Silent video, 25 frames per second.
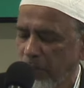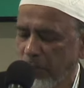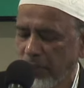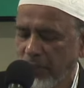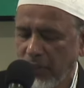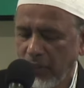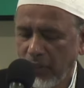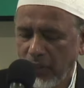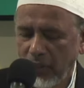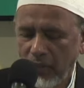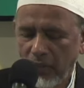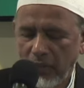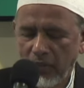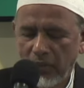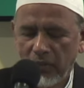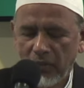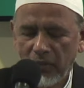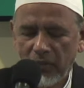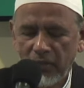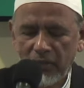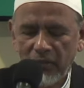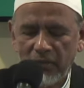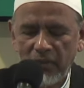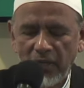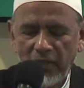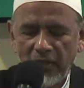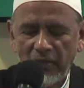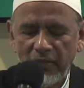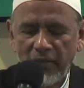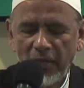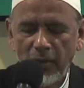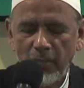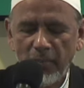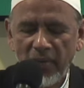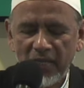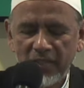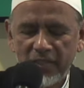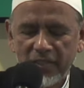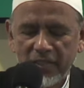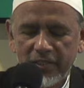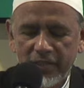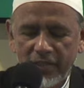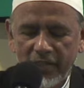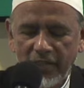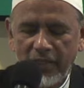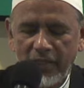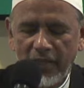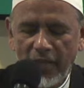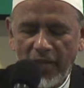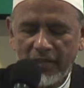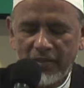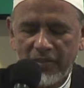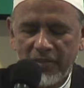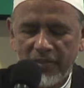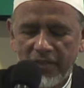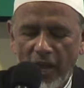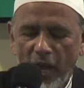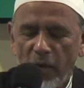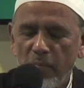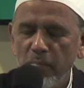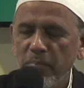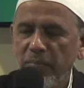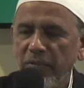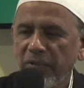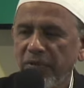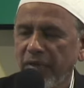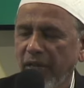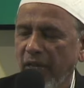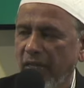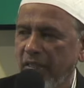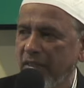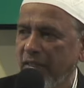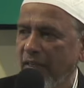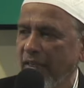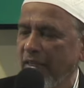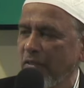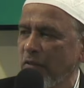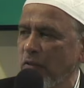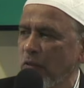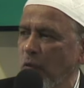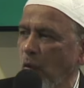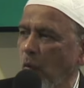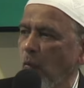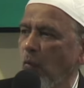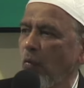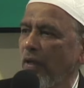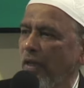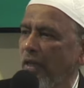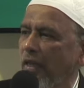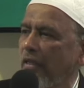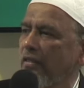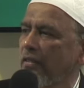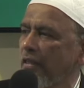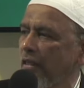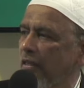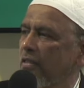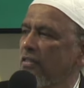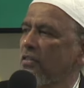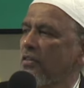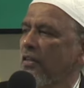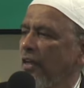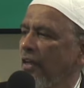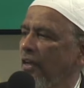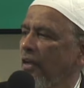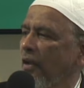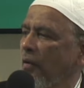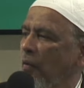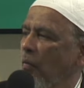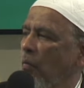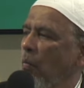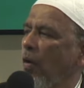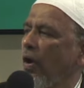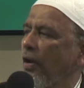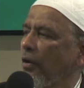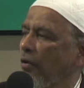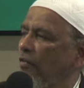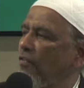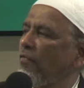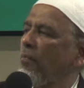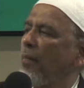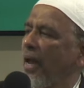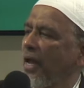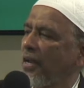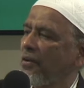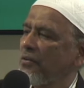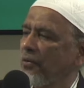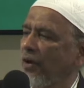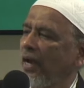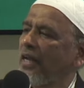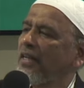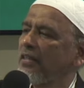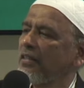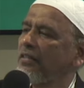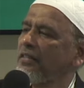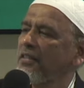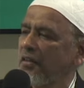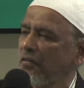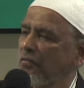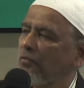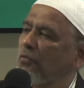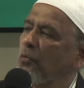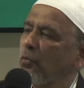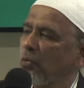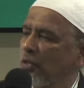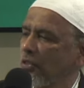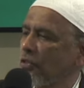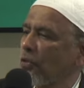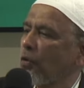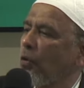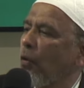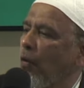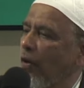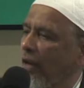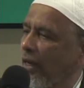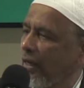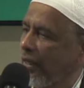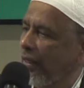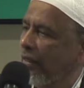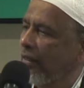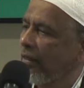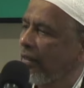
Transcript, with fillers: You, they, they may see that number and they know it is one of my relative who is calling.